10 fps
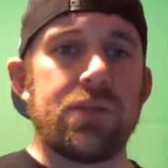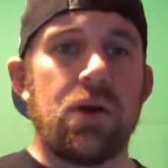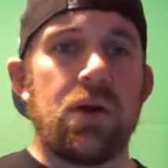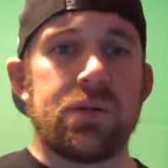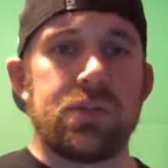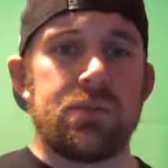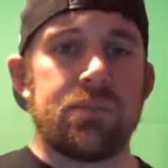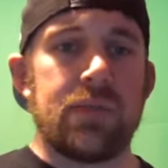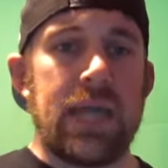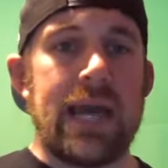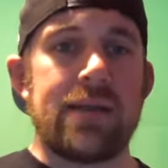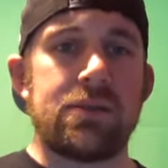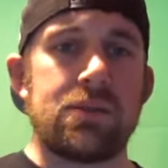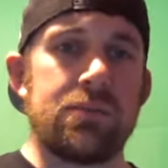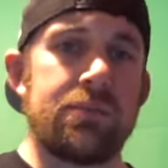dogs and
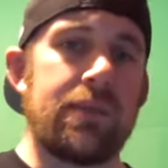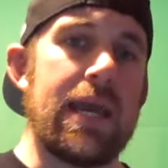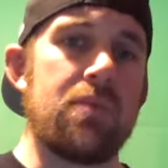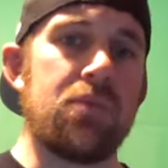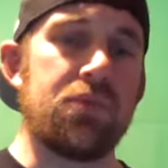cats, animals.